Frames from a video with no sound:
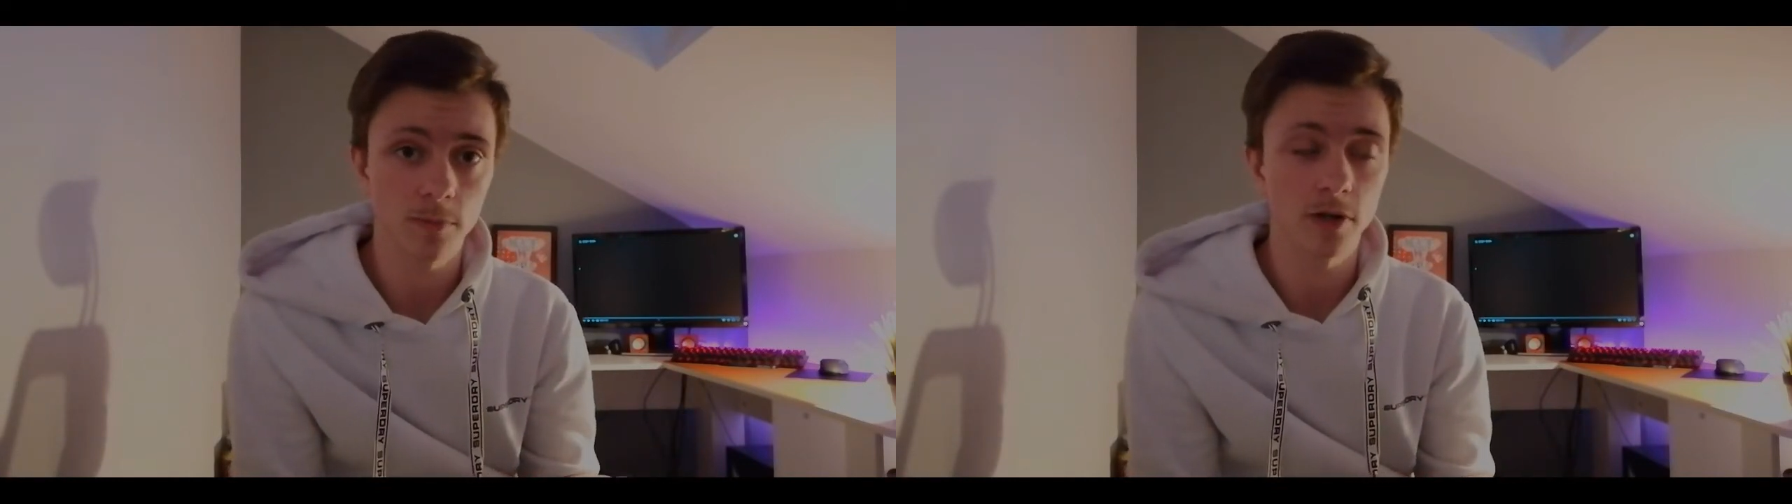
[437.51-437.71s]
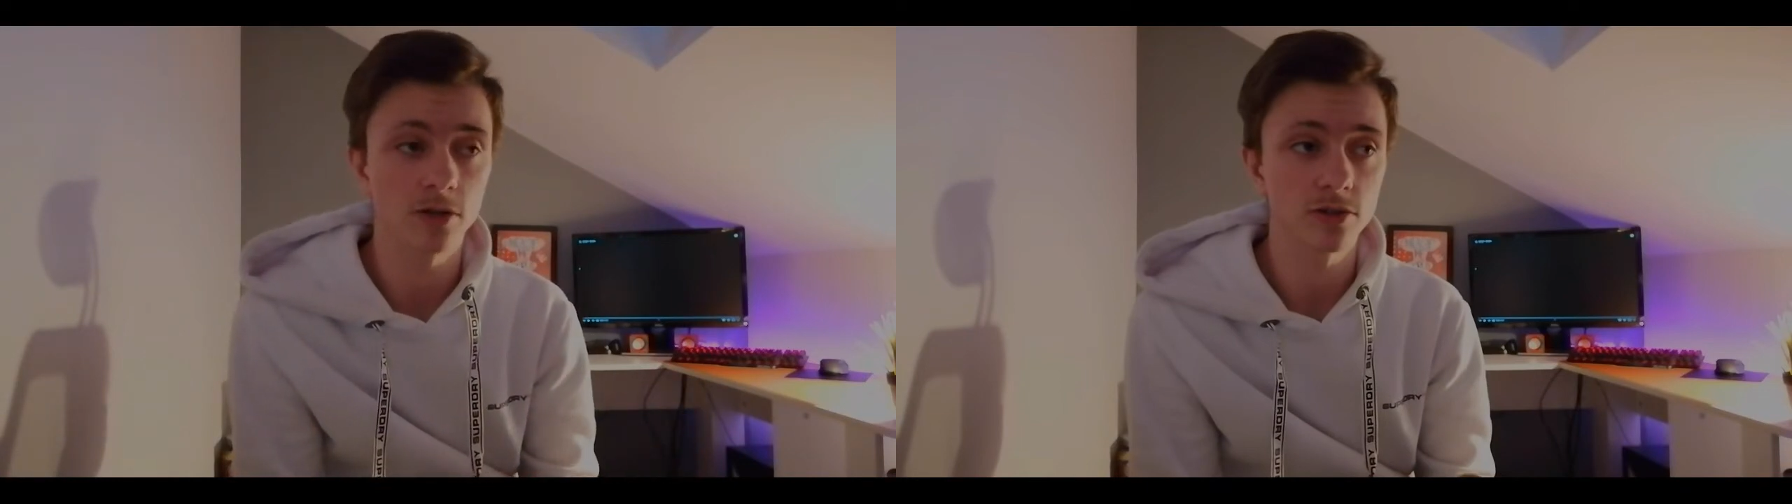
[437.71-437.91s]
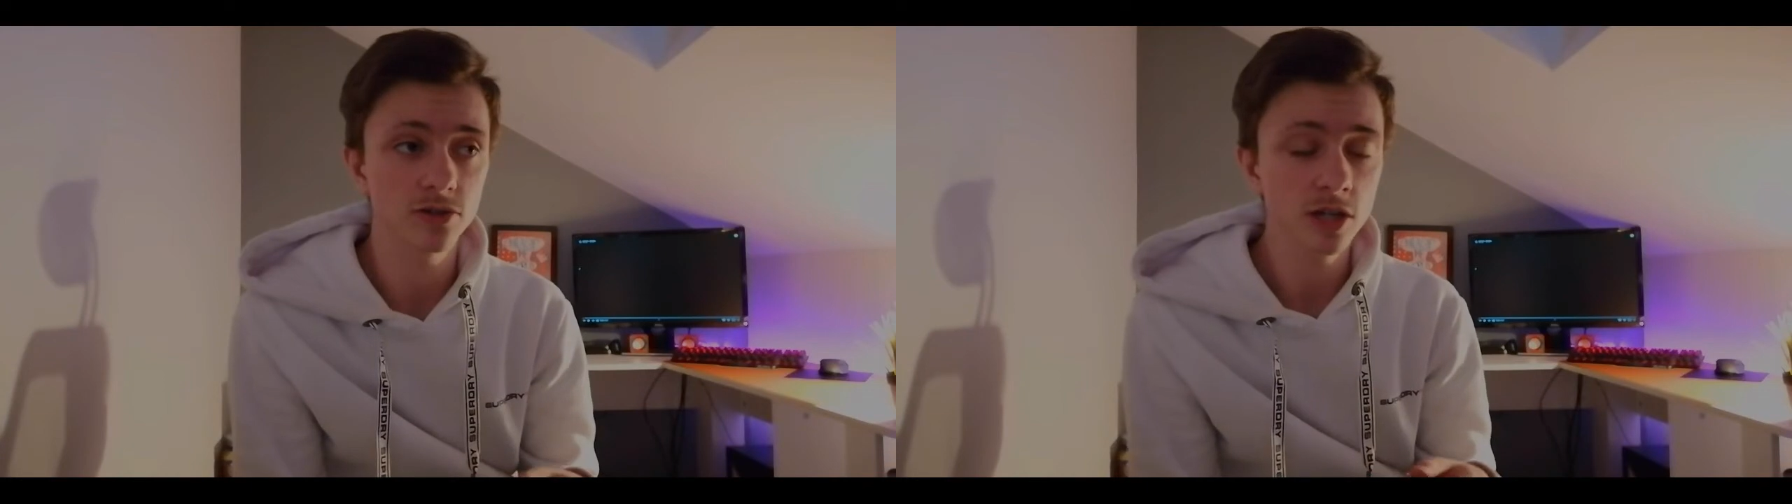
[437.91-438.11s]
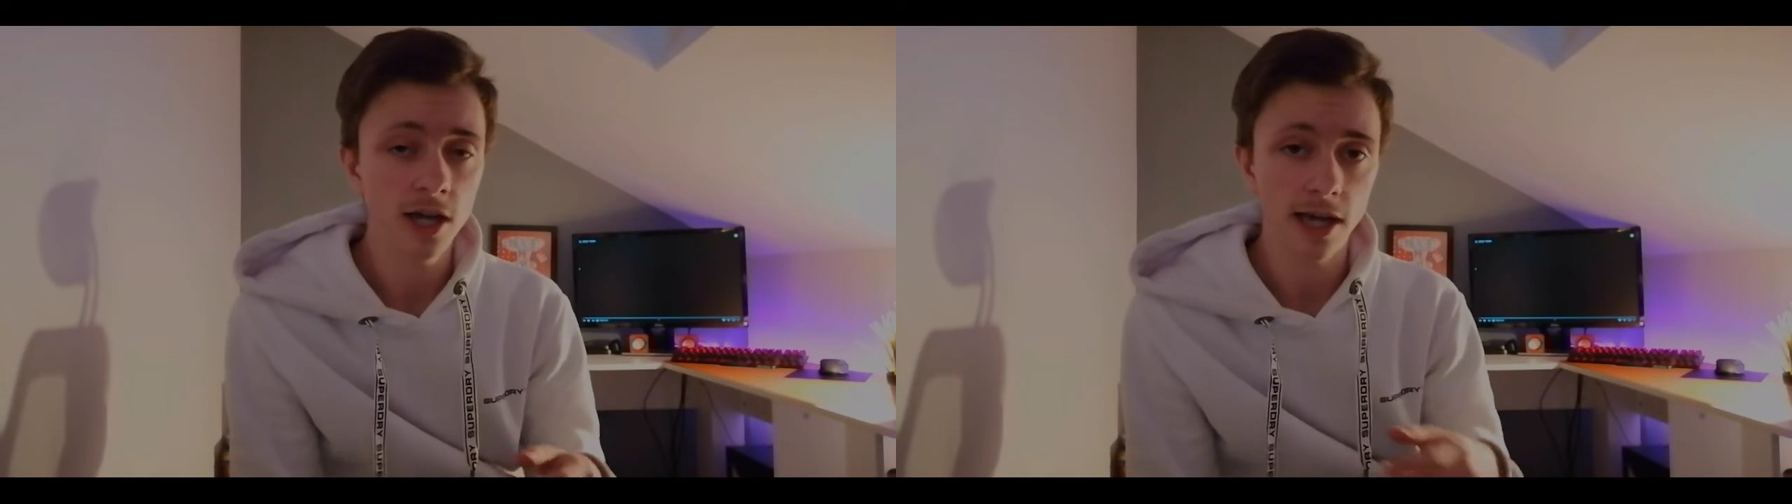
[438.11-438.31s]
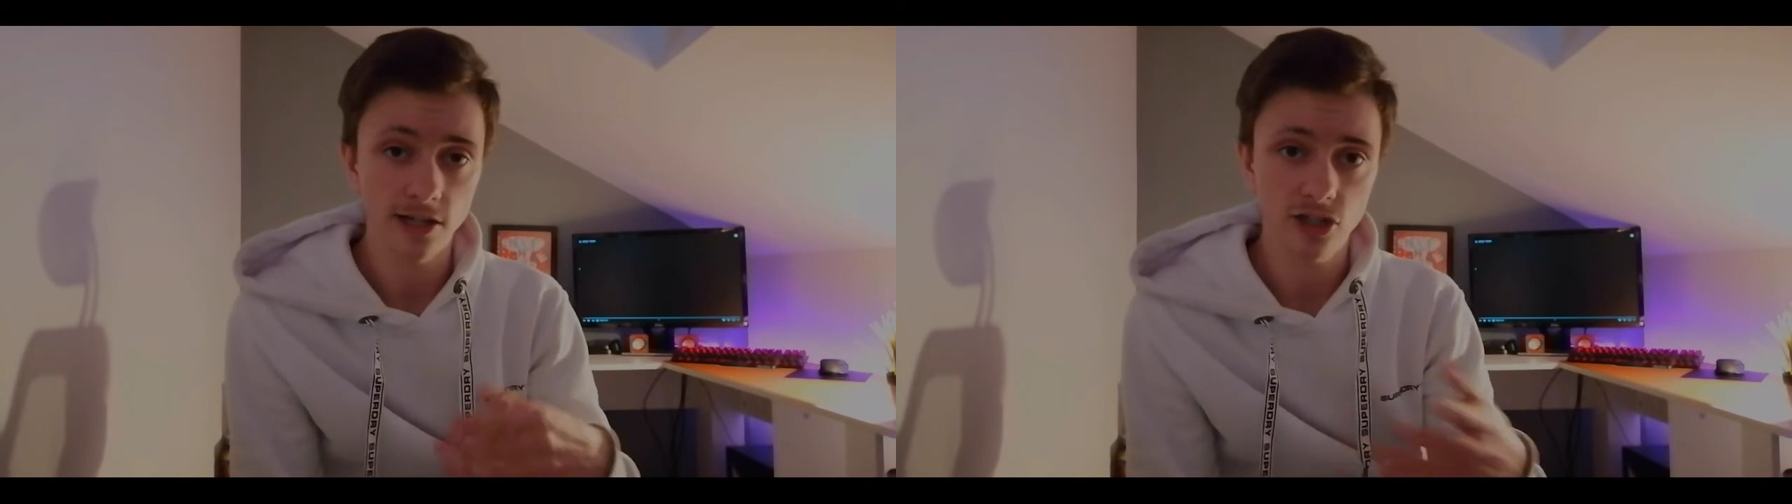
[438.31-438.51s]
because
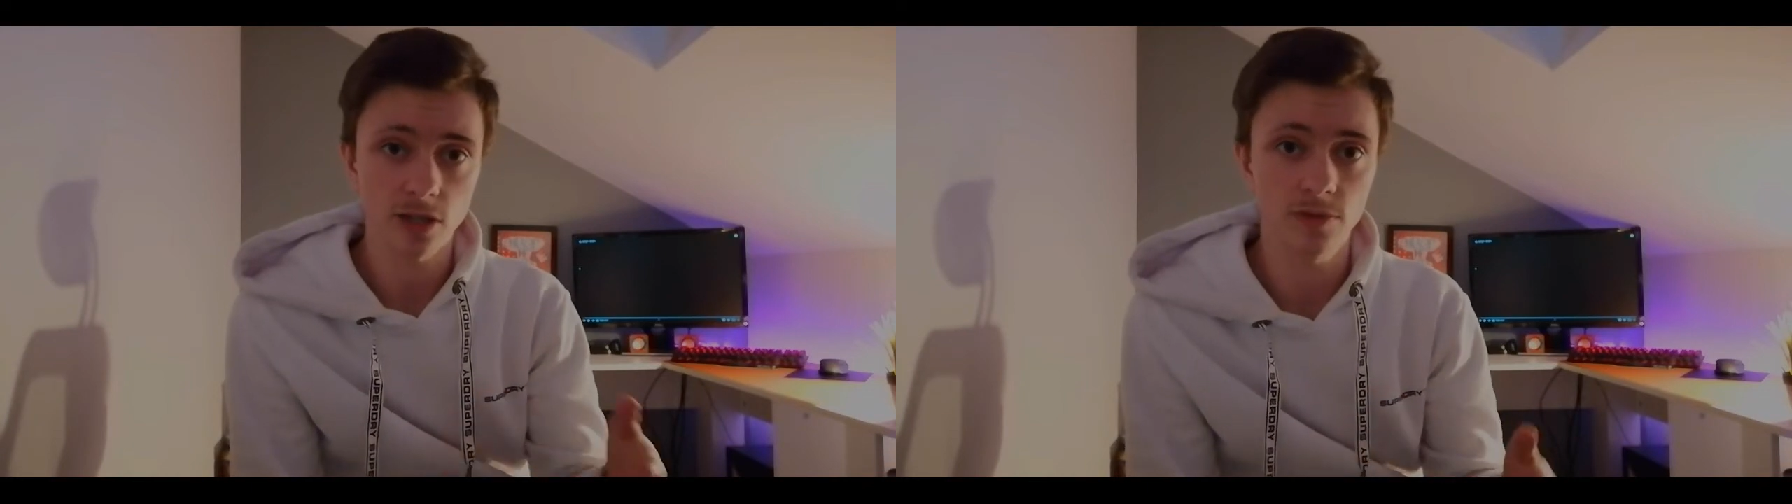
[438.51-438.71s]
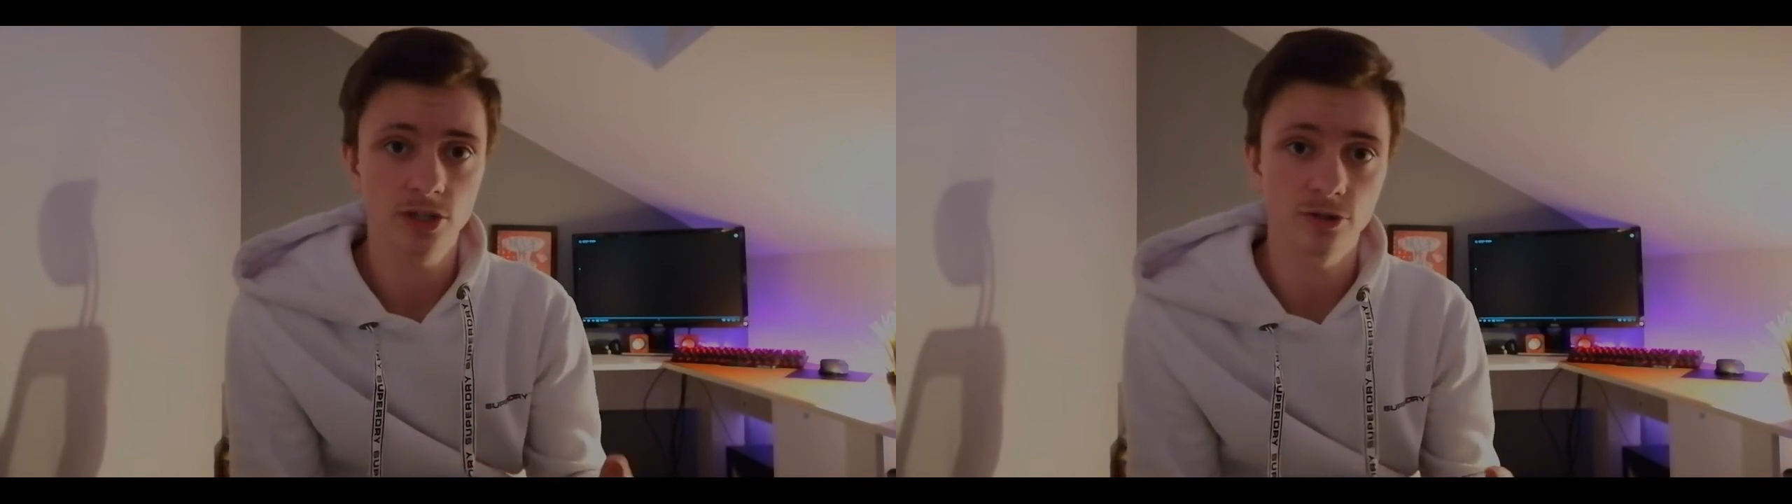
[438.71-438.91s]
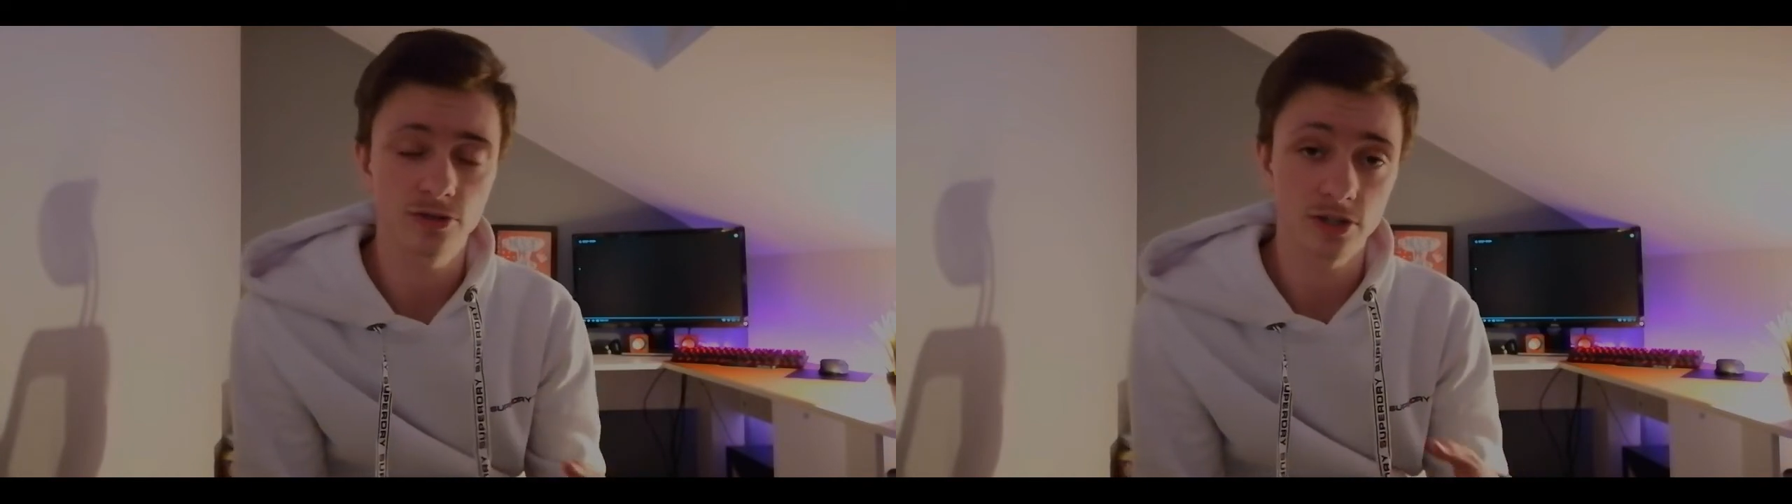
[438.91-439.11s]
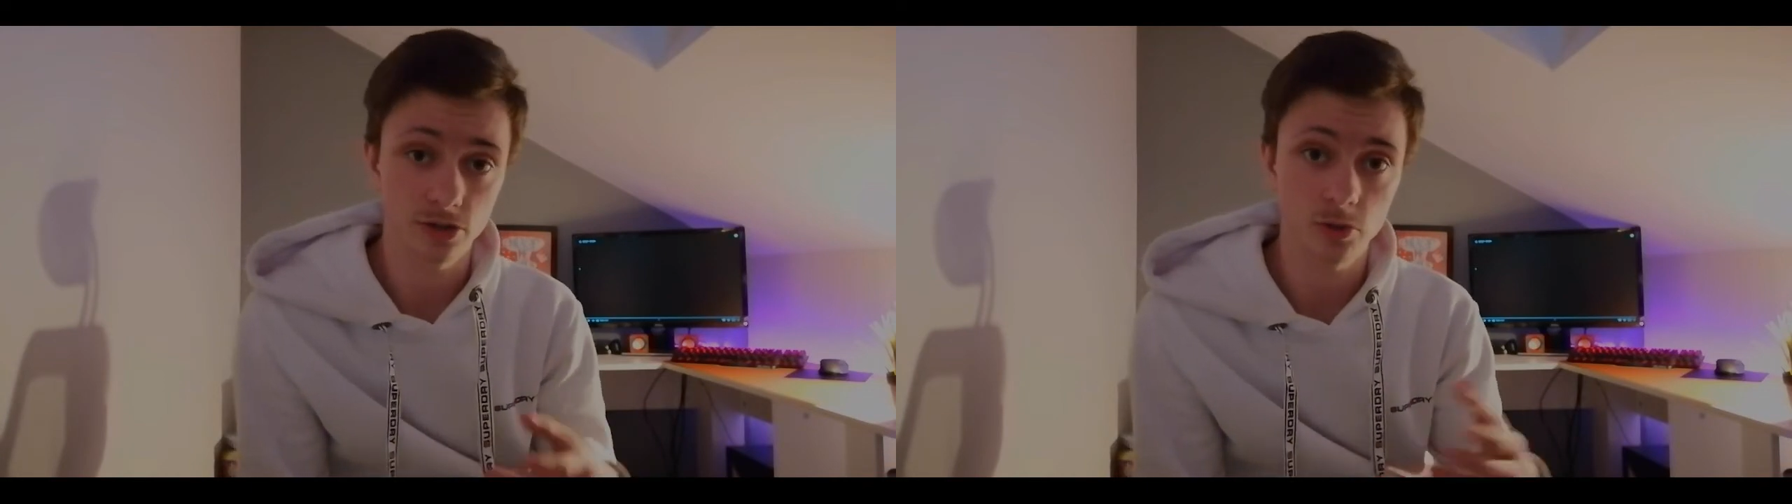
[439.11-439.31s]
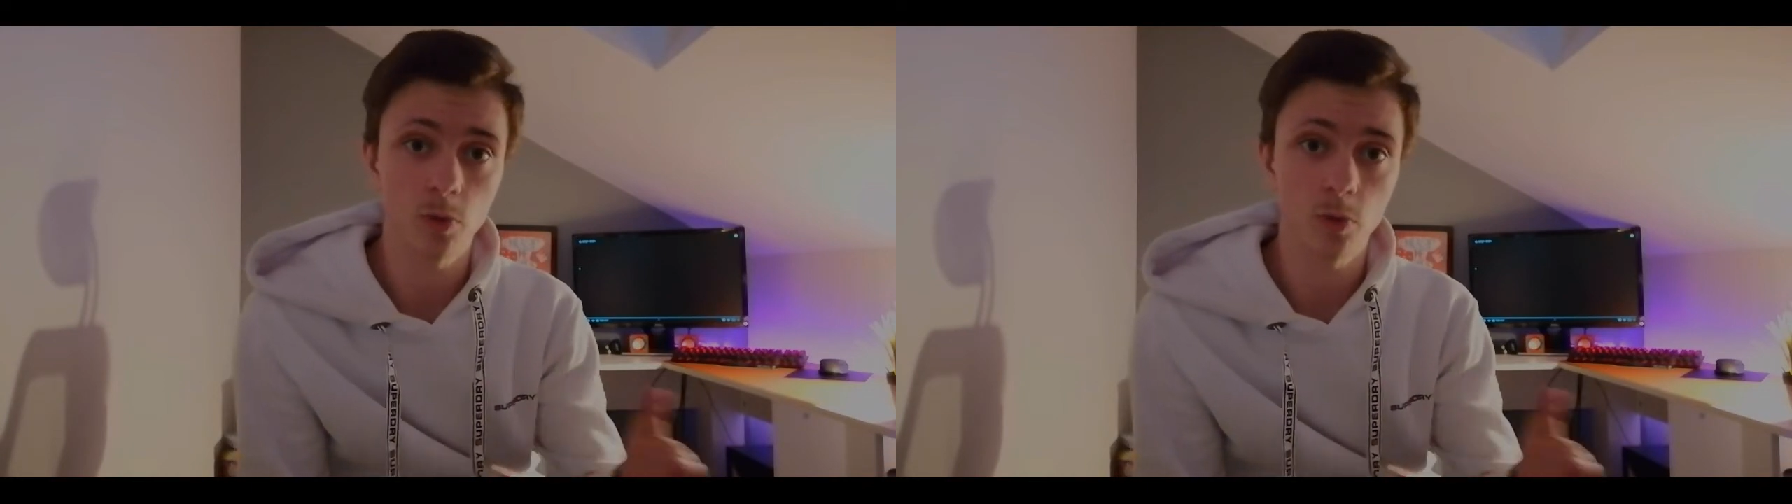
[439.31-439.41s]
in cybersecurity you